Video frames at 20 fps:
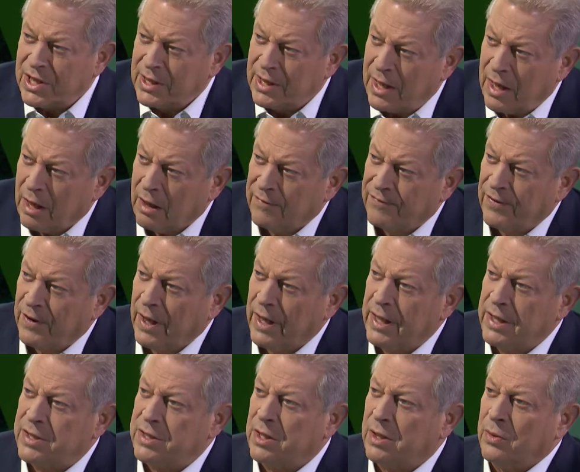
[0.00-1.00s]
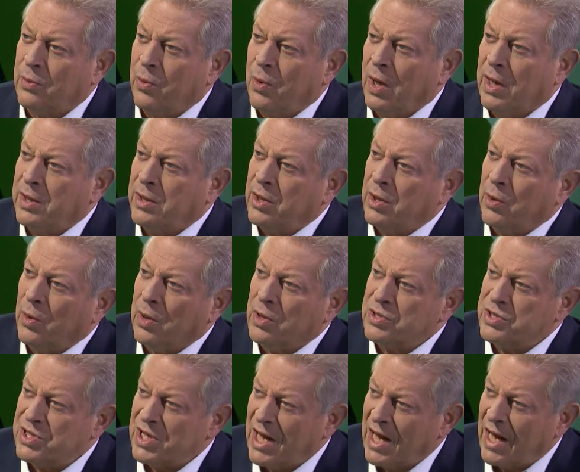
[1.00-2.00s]
carefully to what you are
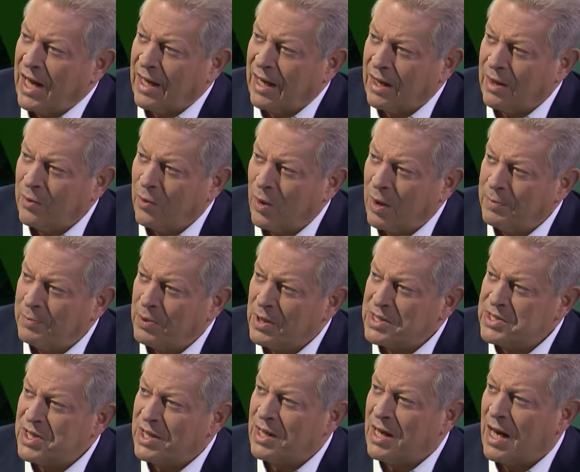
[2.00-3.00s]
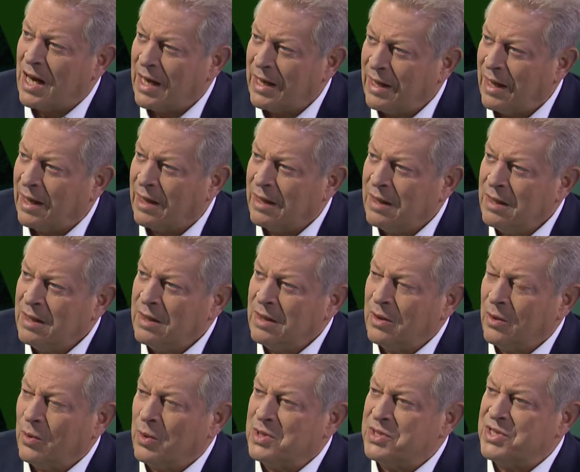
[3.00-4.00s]
saying and what President Heine
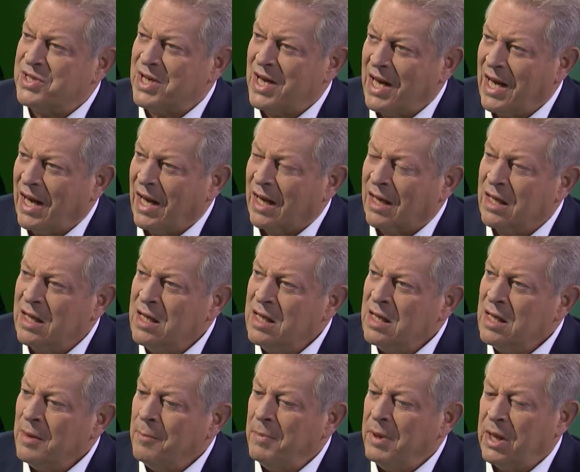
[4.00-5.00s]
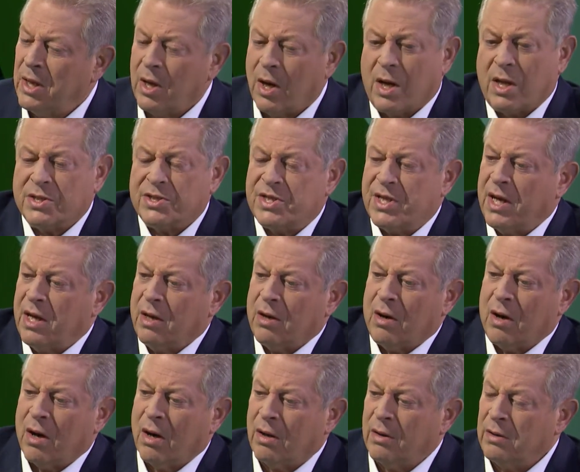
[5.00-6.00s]
was saying, because there
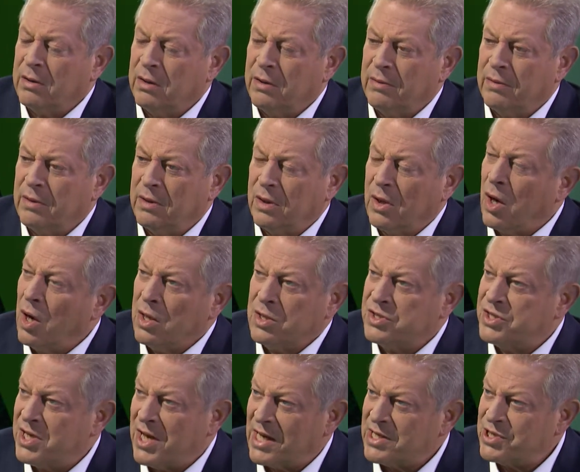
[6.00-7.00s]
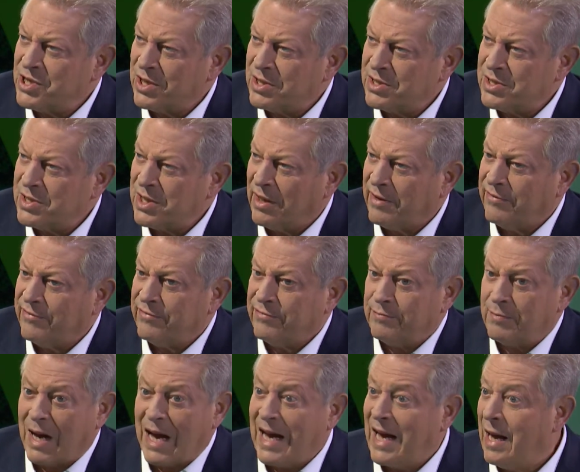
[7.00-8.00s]
are large sections of
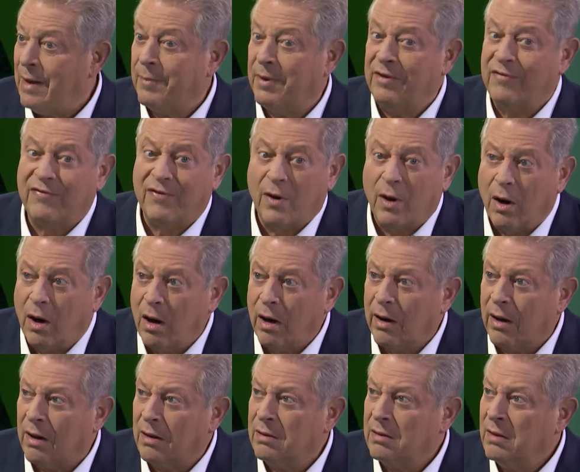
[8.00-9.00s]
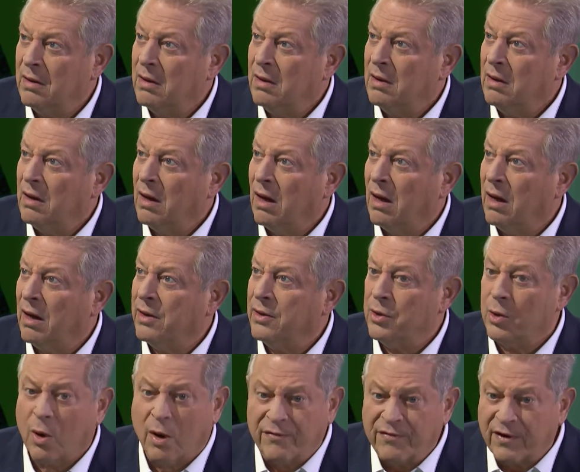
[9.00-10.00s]
Miami, Florida,
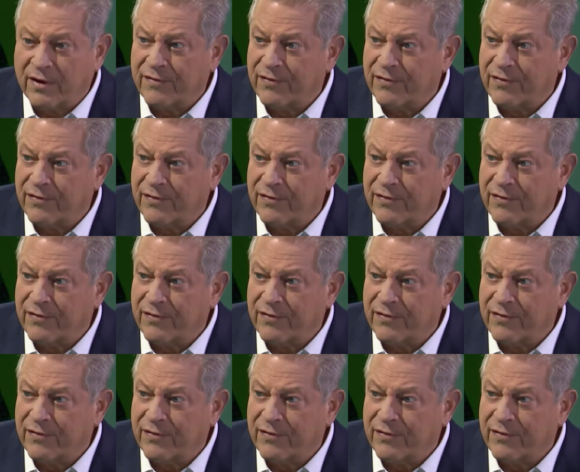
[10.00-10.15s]
Norfolk,